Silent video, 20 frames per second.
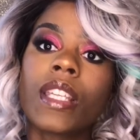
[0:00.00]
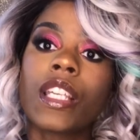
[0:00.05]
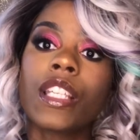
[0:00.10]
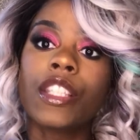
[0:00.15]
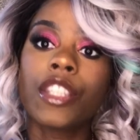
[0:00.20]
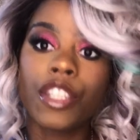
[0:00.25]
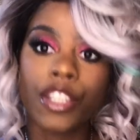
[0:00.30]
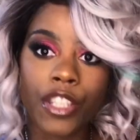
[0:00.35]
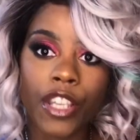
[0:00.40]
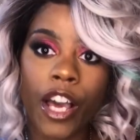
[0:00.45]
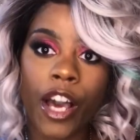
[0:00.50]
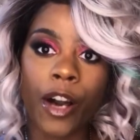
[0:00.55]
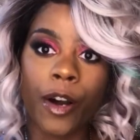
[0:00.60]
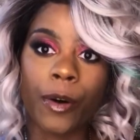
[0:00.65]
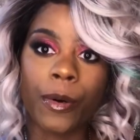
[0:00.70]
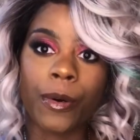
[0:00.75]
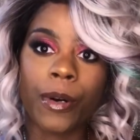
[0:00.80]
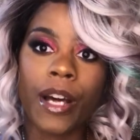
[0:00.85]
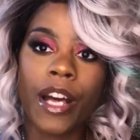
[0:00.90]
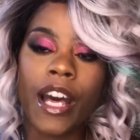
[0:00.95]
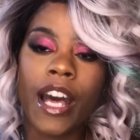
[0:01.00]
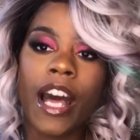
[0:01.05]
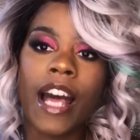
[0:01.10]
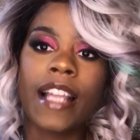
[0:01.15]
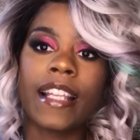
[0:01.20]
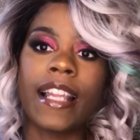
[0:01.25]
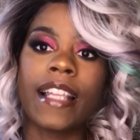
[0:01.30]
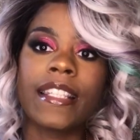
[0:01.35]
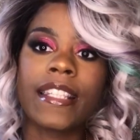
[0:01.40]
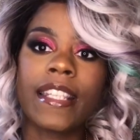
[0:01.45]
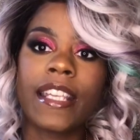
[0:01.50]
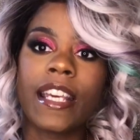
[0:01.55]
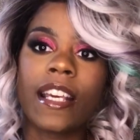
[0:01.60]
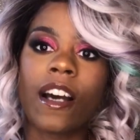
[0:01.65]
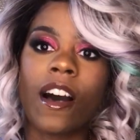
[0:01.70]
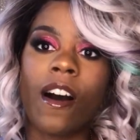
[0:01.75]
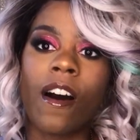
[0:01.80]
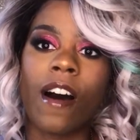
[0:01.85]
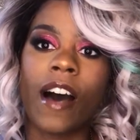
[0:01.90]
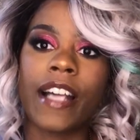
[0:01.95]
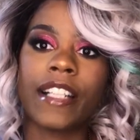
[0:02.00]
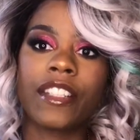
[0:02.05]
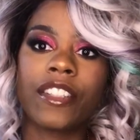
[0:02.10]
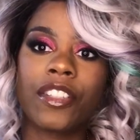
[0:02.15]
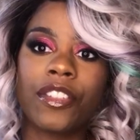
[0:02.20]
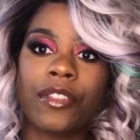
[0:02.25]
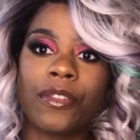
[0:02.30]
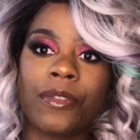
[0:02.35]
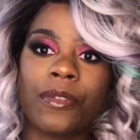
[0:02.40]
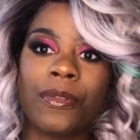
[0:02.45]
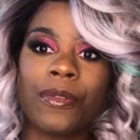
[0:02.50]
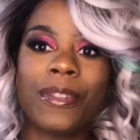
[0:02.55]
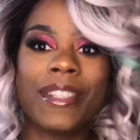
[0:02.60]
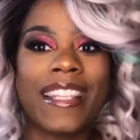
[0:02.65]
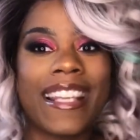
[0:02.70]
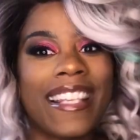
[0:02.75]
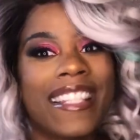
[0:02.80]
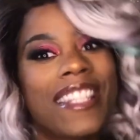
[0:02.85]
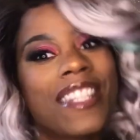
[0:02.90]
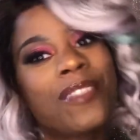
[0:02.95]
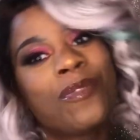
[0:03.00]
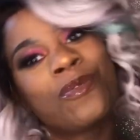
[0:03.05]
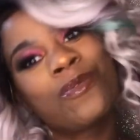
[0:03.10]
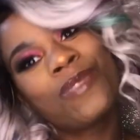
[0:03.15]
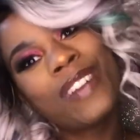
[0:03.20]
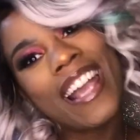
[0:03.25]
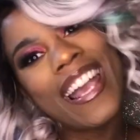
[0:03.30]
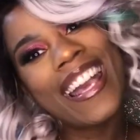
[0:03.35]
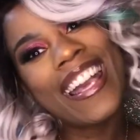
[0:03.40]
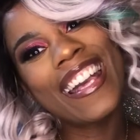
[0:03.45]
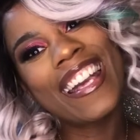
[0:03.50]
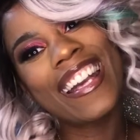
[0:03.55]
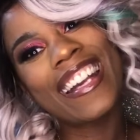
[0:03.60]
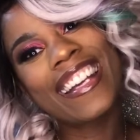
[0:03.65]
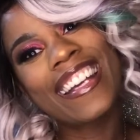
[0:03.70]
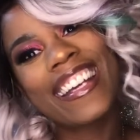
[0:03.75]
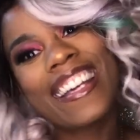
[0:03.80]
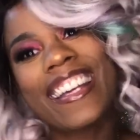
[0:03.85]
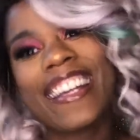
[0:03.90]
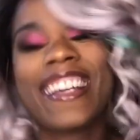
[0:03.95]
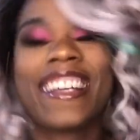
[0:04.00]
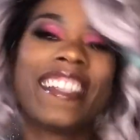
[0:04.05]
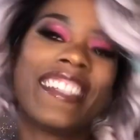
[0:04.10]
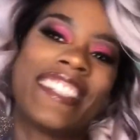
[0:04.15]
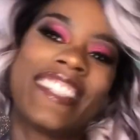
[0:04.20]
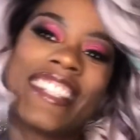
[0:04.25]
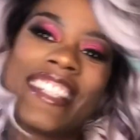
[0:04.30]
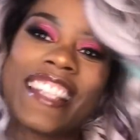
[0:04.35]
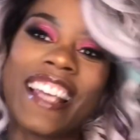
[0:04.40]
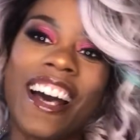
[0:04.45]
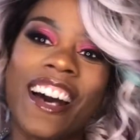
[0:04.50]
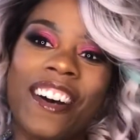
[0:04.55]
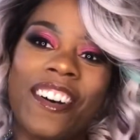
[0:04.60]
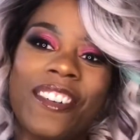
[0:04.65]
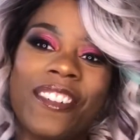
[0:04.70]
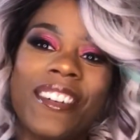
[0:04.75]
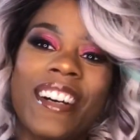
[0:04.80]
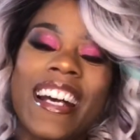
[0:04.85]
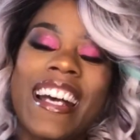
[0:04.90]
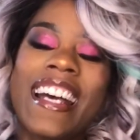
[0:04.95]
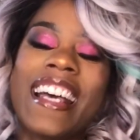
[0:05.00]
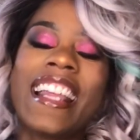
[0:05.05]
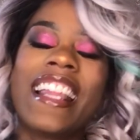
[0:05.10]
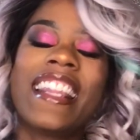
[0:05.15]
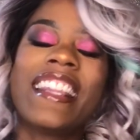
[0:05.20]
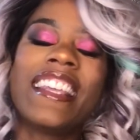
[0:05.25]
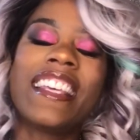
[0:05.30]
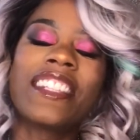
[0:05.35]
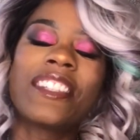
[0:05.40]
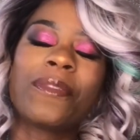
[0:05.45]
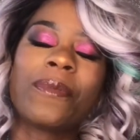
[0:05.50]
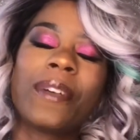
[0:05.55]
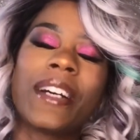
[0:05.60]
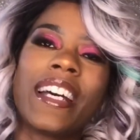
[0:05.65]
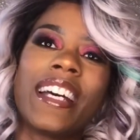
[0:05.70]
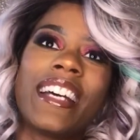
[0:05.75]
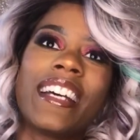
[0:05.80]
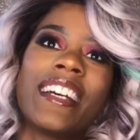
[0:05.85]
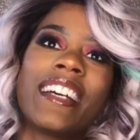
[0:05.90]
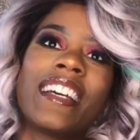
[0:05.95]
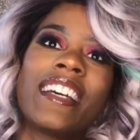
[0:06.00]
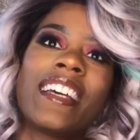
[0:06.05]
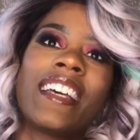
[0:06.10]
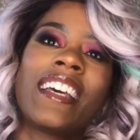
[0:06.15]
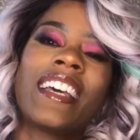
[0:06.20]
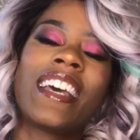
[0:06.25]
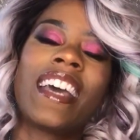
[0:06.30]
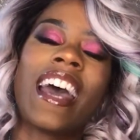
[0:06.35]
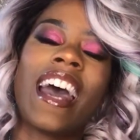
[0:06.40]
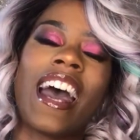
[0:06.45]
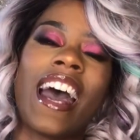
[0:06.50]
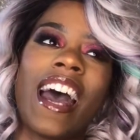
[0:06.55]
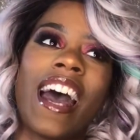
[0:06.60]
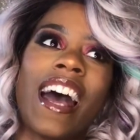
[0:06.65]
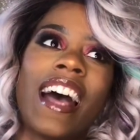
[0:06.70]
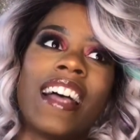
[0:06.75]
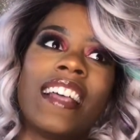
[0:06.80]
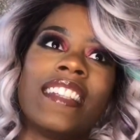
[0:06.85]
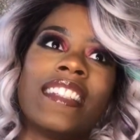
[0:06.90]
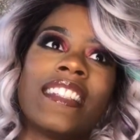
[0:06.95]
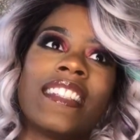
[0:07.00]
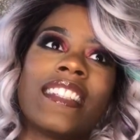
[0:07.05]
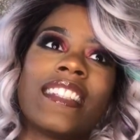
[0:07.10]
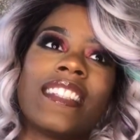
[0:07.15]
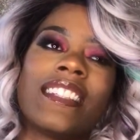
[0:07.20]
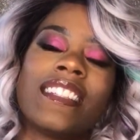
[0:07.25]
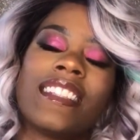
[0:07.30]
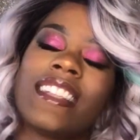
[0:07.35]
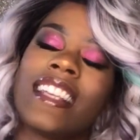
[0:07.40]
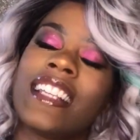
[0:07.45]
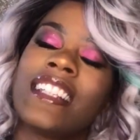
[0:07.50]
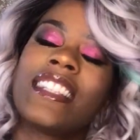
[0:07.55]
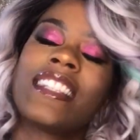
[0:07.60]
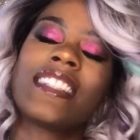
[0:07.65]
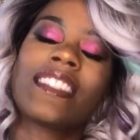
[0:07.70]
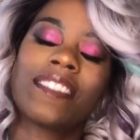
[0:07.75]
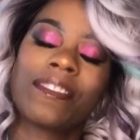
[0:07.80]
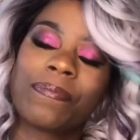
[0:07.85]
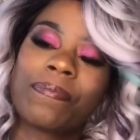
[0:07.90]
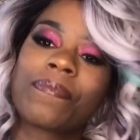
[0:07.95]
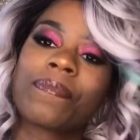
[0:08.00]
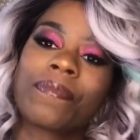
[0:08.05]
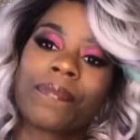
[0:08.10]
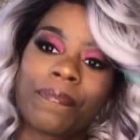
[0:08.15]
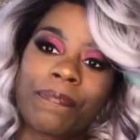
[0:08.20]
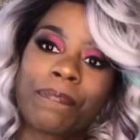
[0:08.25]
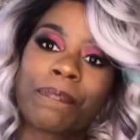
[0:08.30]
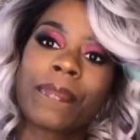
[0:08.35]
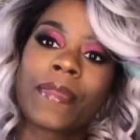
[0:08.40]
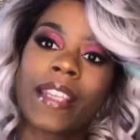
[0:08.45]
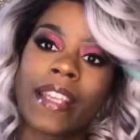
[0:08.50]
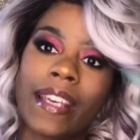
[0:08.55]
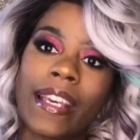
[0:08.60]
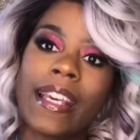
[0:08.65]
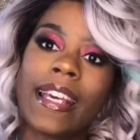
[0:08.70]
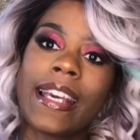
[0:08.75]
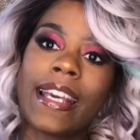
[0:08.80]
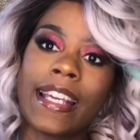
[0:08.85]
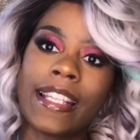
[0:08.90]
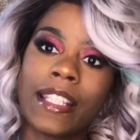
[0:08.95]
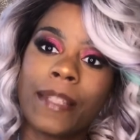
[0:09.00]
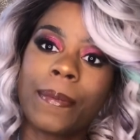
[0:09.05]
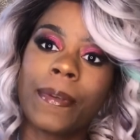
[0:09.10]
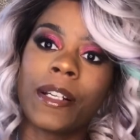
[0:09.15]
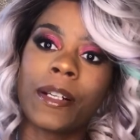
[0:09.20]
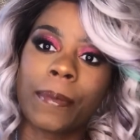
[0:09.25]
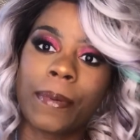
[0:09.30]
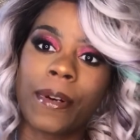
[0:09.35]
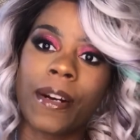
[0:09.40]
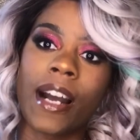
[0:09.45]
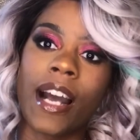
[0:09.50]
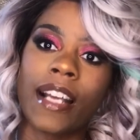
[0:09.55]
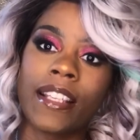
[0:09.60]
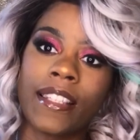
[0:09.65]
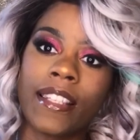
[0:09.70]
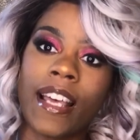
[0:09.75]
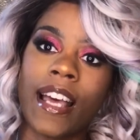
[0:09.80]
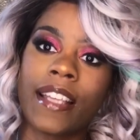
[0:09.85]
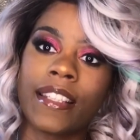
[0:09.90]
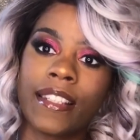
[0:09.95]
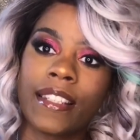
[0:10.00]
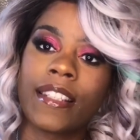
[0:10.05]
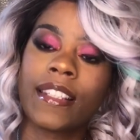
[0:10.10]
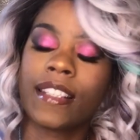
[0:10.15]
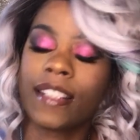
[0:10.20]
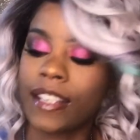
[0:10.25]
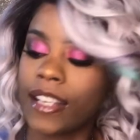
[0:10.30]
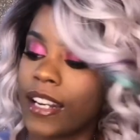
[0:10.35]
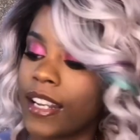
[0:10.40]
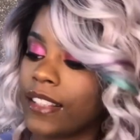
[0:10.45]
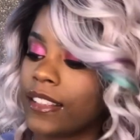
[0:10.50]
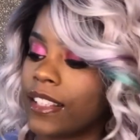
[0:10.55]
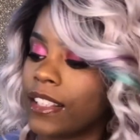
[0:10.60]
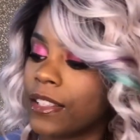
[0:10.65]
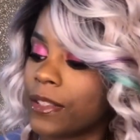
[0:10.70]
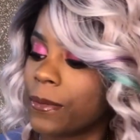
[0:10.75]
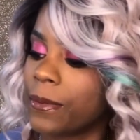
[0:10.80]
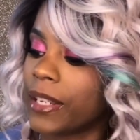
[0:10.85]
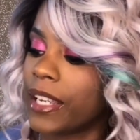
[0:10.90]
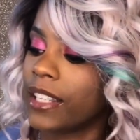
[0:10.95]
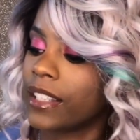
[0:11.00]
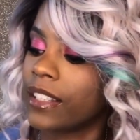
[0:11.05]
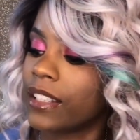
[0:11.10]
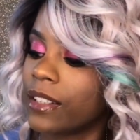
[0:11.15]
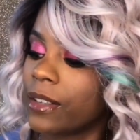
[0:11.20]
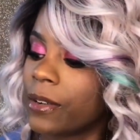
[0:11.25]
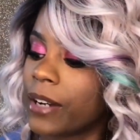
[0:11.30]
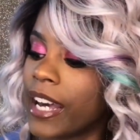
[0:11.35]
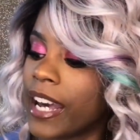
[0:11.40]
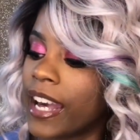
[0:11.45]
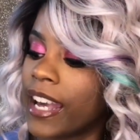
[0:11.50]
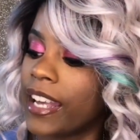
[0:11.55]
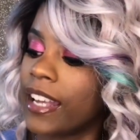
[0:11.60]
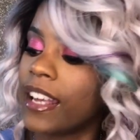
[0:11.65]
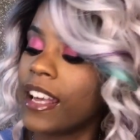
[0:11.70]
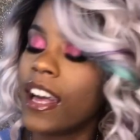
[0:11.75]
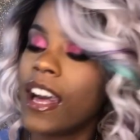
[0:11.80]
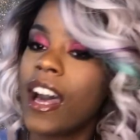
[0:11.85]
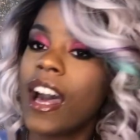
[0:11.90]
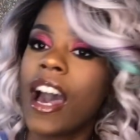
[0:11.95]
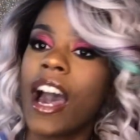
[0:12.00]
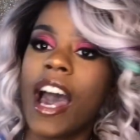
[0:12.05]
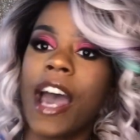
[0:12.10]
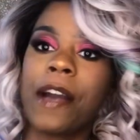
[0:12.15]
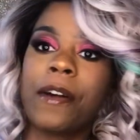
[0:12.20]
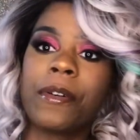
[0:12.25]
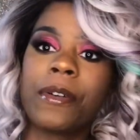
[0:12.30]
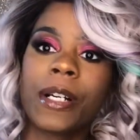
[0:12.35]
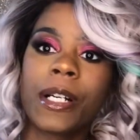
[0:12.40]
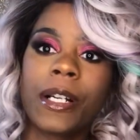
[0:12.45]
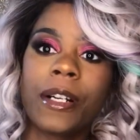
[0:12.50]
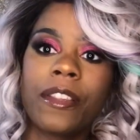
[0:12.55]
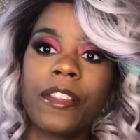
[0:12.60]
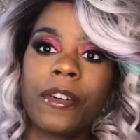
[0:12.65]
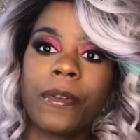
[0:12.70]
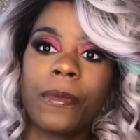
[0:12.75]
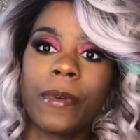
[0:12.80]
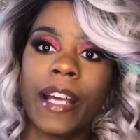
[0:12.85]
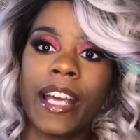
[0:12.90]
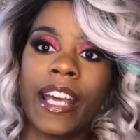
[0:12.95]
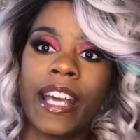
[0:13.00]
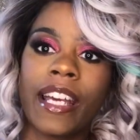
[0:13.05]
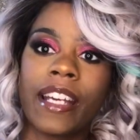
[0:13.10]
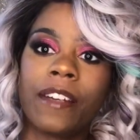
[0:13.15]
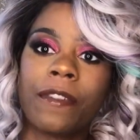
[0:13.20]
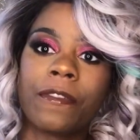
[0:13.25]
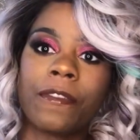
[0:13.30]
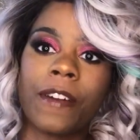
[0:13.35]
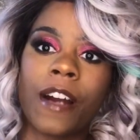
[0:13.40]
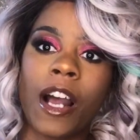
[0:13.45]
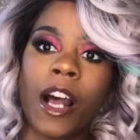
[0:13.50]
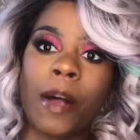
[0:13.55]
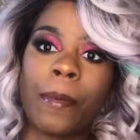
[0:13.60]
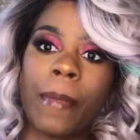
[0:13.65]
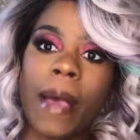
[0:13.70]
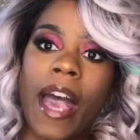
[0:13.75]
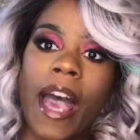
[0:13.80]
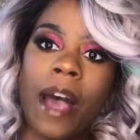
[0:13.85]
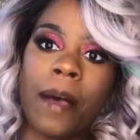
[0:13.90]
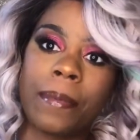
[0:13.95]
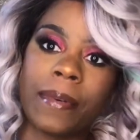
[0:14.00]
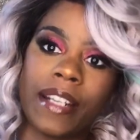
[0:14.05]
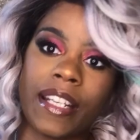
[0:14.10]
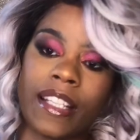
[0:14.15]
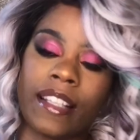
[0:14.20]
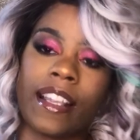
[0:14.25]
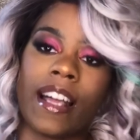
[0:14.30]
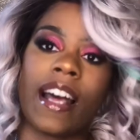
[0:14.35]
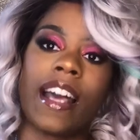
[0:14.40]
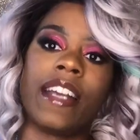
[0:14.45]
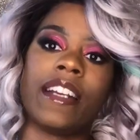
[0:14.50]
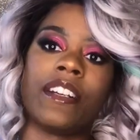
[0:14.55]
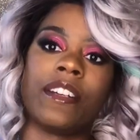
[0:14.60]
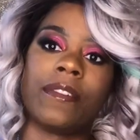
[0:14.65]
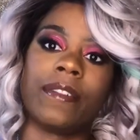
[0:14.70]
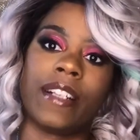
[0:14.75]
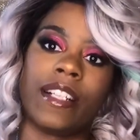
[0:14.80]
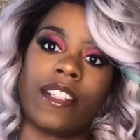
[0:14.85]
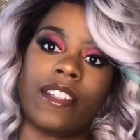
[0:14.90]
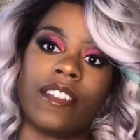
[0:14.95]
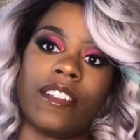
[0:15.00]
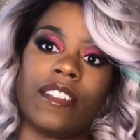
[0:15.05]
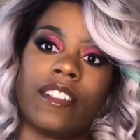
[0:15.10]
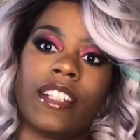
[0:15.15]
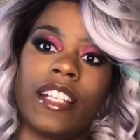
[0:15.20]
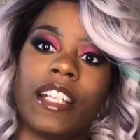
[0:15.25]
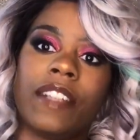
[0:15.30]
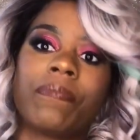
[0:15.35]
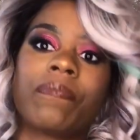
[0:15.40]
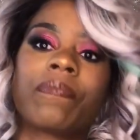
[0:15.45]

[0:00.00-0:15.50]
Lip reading: So let's get on to this wig. So this wig has, it's been a process getting this wig, okay? I ordered the wig from Ebony Line originally,